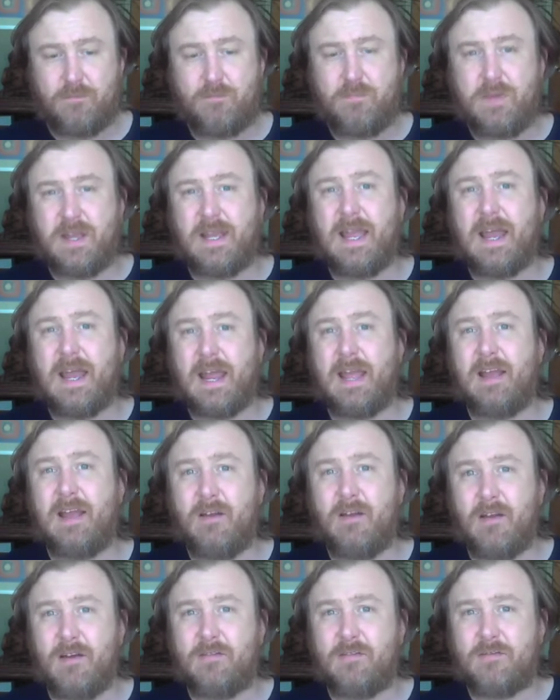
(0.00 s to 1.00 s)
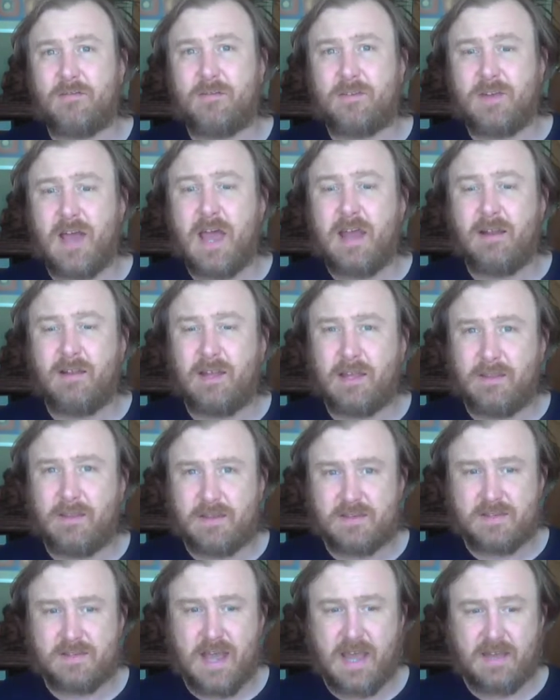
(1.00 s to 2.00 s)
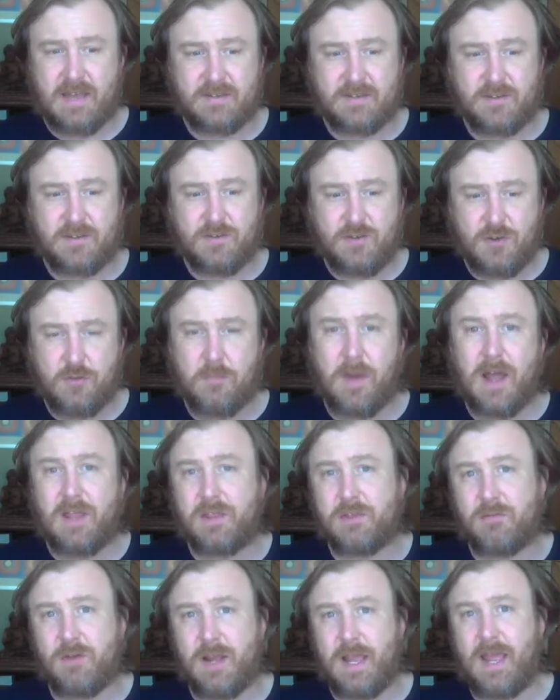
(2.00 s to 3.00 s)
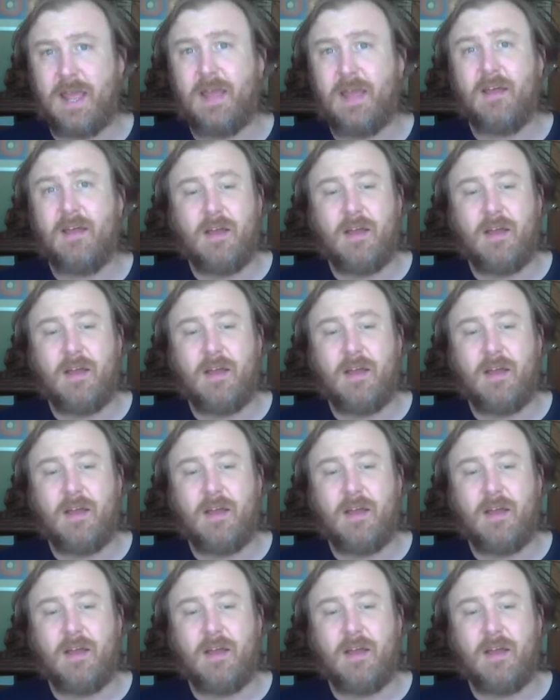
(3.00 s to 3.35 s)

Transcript: beginning of titling this test, 2x3.